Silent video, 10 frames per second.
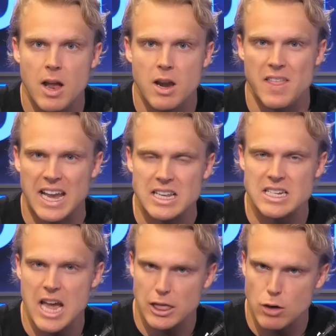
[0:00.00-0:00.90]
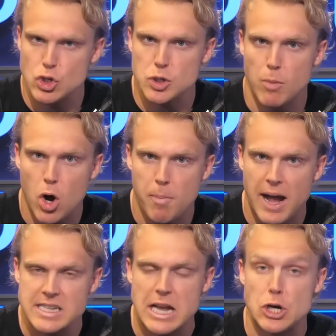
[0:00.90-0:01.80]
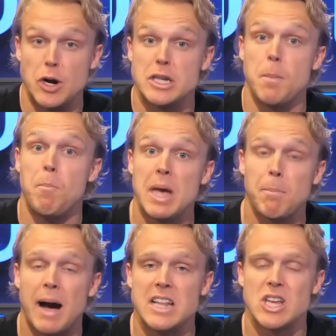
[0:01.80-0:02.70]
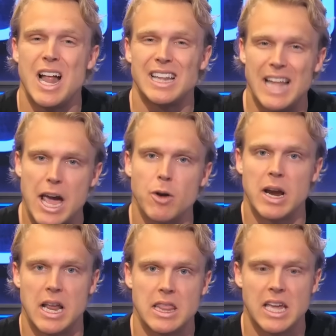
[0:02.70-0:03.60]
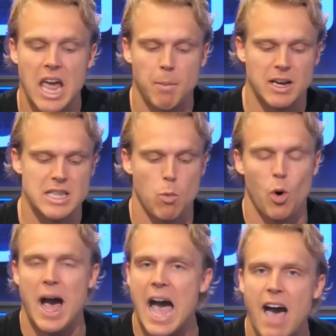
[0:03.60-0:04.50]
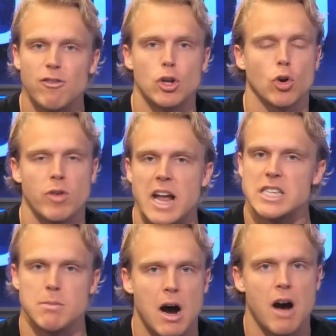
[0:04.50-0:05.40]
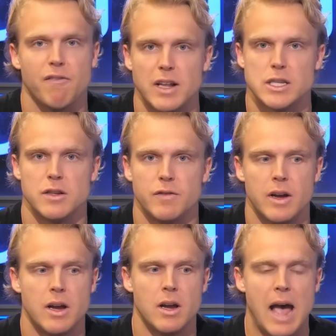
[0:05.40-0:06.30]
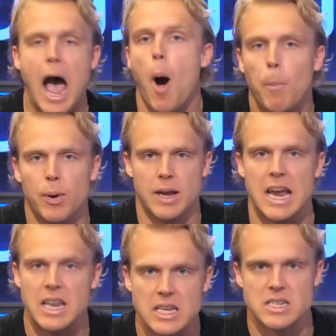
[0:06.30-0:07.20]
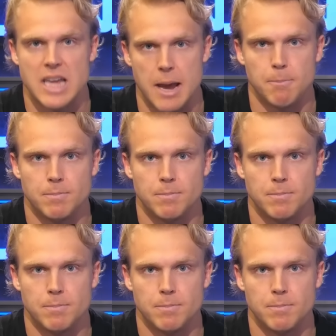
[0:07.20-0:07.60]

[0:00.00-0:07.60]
Do they get to take those small bites that turn into big bites later in the game? Because they will have to create some offensive output in this game.